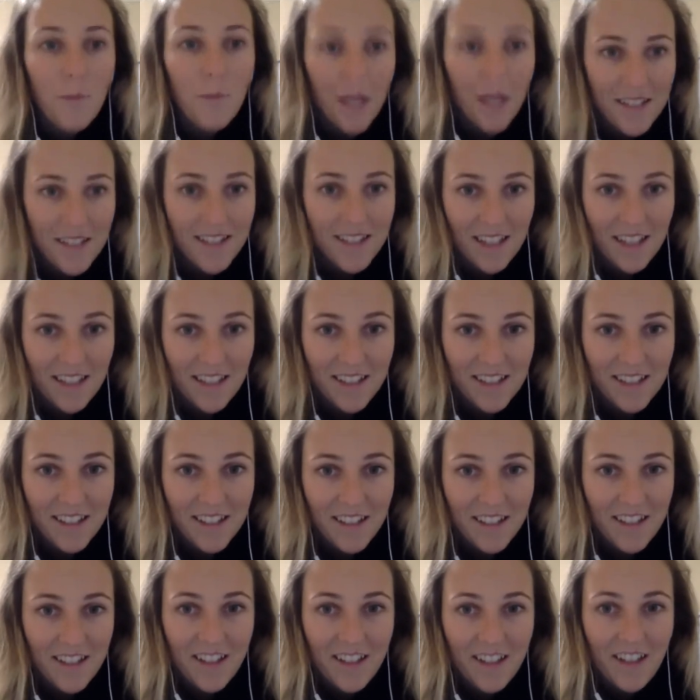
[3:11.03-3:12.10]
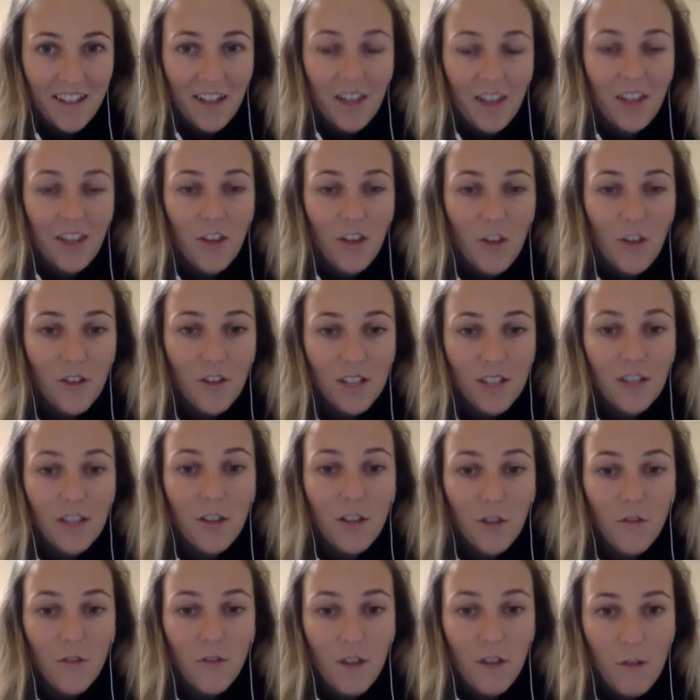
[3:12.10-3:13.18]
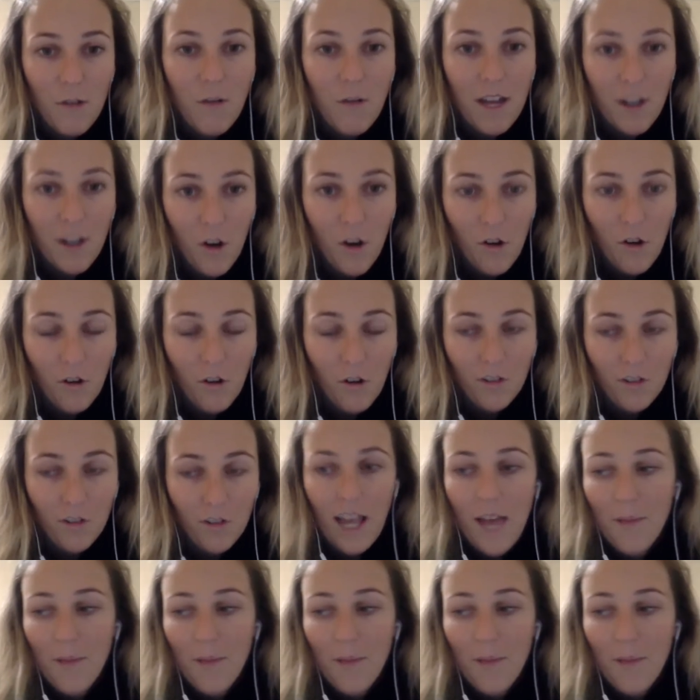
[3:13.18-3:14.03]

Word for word: basics using the three way calls.